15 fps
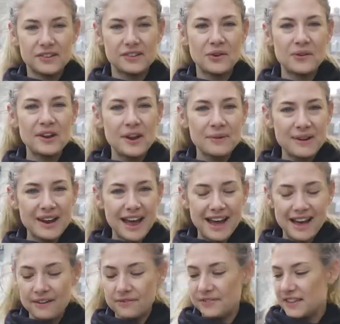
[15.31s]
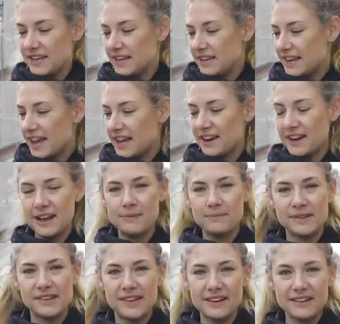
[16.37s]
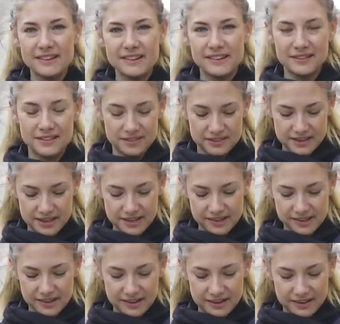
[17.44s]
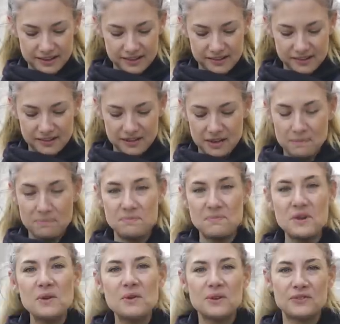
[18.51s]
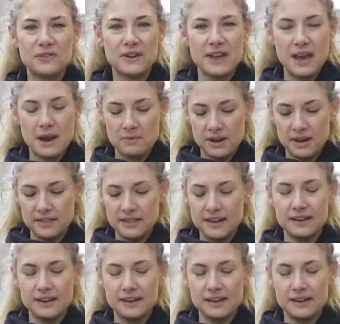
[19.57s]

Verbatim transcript: So here we have the Canon M6. This is a beautiful camera in